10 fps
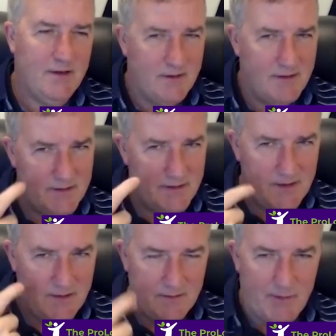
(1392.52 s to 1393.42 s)
as
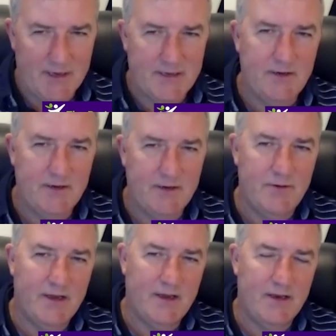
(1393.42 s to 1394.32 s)
the
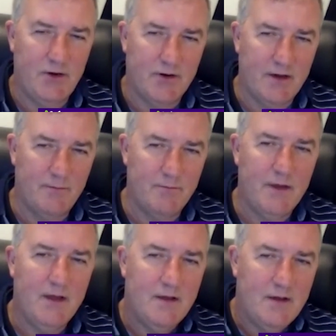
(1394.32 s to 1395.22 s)
bacteria in your gum
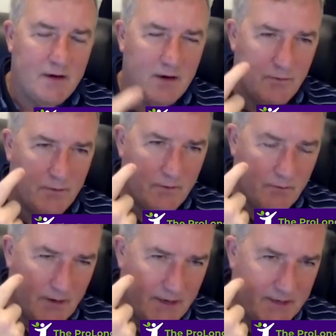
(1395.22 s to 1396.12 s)
are
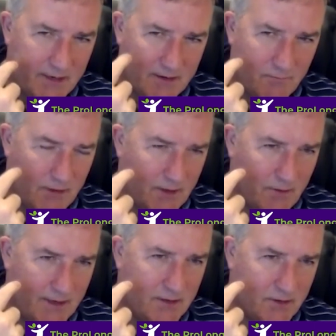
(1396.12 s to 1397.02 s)
releasing what they call
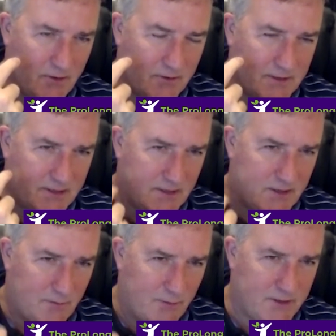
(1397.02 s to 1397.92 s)
exotoxins
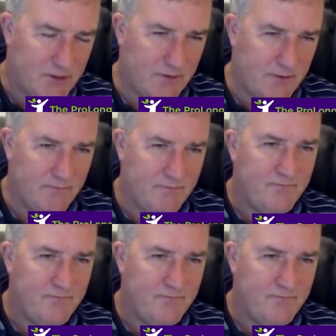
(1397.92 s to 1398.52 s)
into your bloodstream.